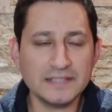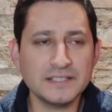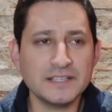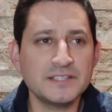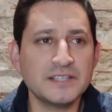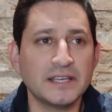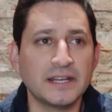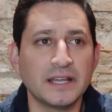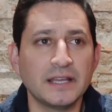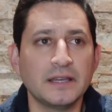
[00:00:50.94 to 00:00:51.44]
As I
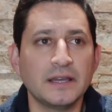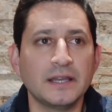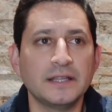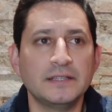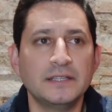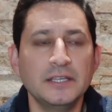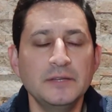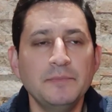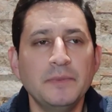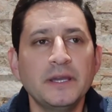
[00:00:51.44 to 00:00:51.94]
said, I
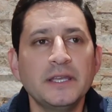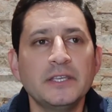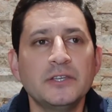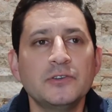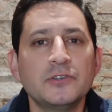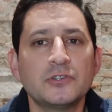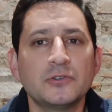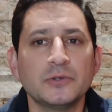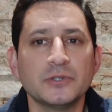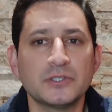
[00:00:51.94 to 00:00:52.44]
did my
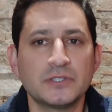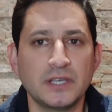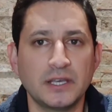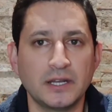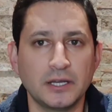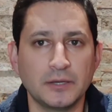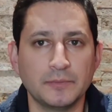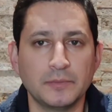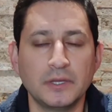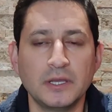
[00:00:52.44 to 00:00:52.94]
usual
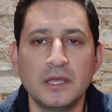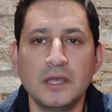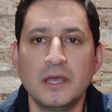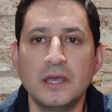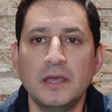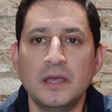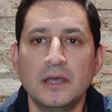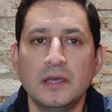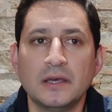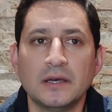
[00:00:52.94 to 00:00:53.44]
setup.
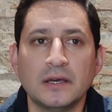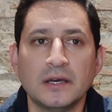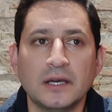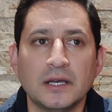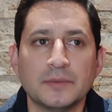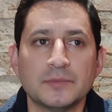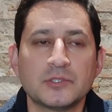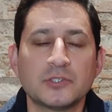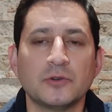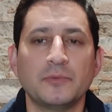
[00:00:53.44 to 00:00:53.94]

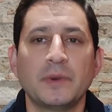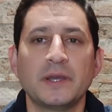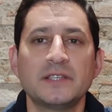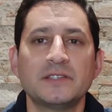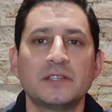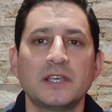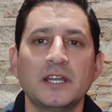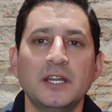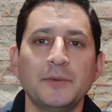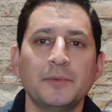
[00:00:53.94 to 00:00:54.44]
So my
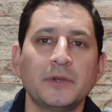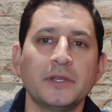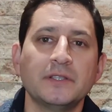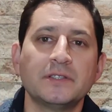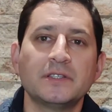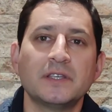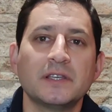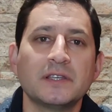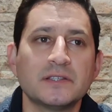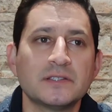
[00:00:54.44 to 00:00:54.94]
setup
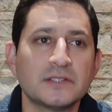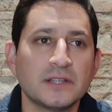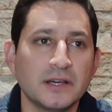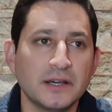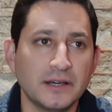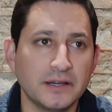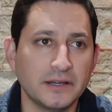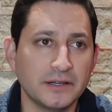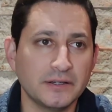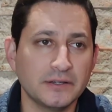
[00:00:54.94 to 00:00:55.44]
consists
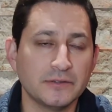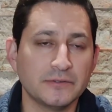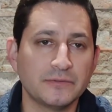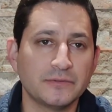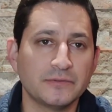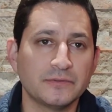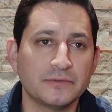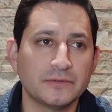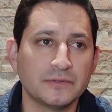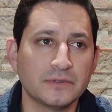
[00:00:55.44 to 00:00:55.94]

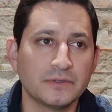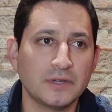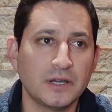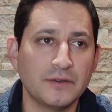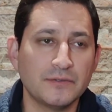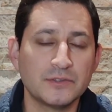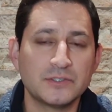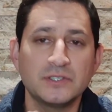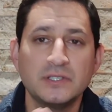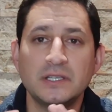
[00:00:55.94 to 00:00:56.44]
of
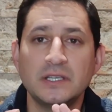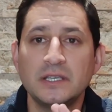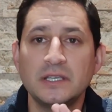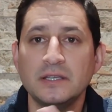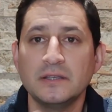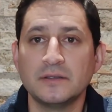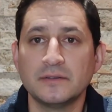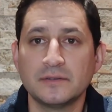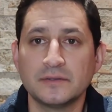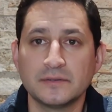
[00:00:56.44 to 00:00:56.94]

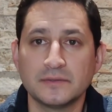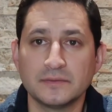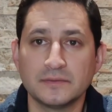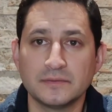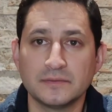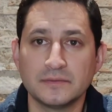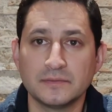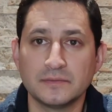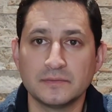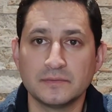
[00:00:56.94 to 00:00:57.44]
obviously
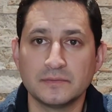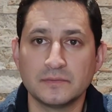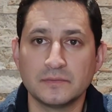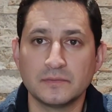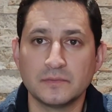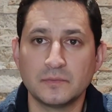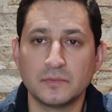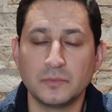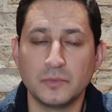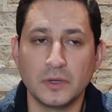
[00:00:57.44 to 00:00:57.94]

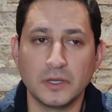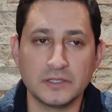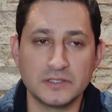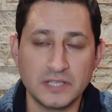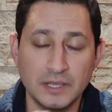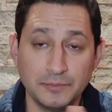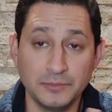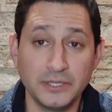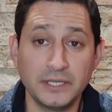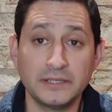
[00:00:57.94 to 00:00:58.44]

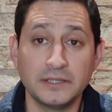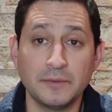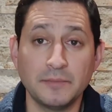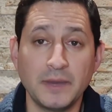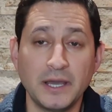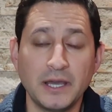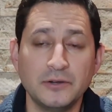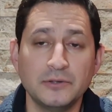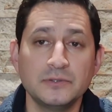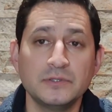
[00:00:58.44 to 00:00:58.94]
assembling the
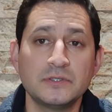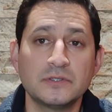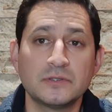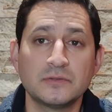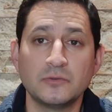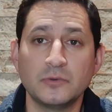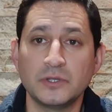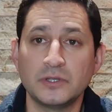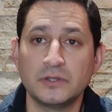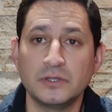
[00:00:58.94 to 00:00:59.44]

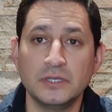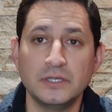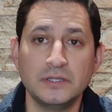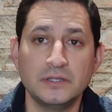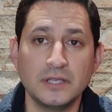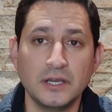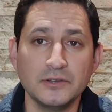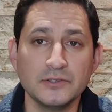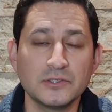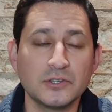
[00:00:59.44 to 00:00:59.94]
mount with the
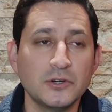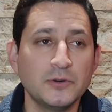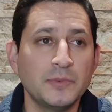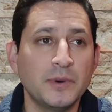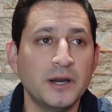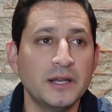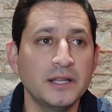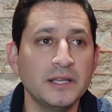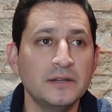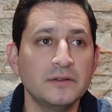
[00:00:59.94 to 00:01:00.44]
telescope
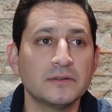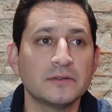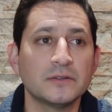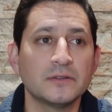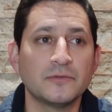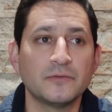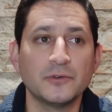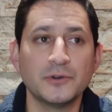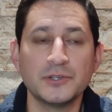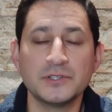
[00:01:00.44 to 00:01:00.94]
on it.
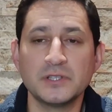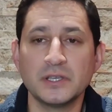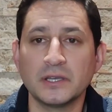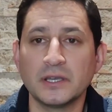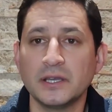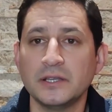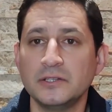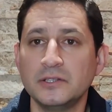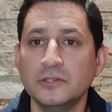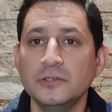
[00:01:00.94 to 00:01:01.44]
The first
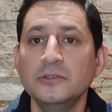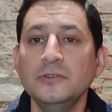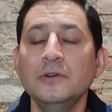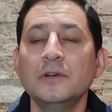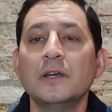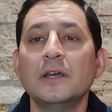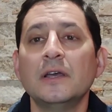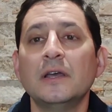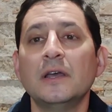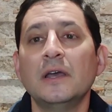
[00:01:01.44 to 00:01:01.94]
thing I
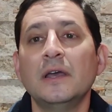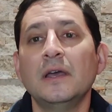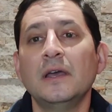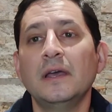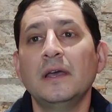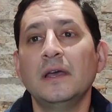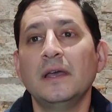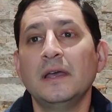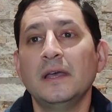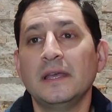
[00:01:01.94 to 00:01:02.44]
do
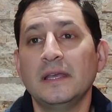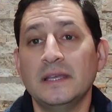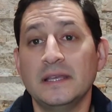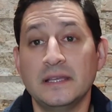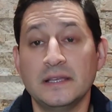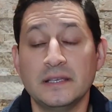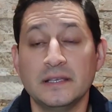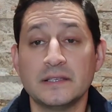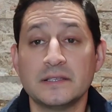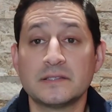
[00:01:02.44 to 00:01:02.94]

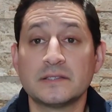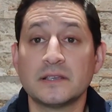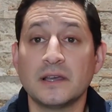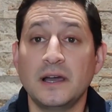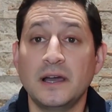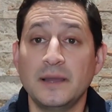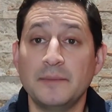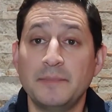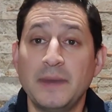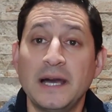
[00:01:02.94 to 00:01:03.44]
is
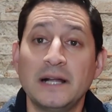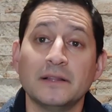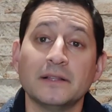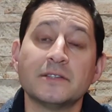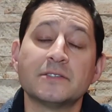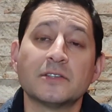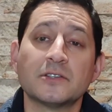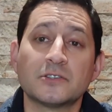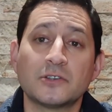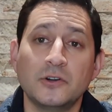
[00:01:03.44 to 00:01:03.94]
I
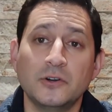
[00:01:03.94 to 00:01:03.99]
balance the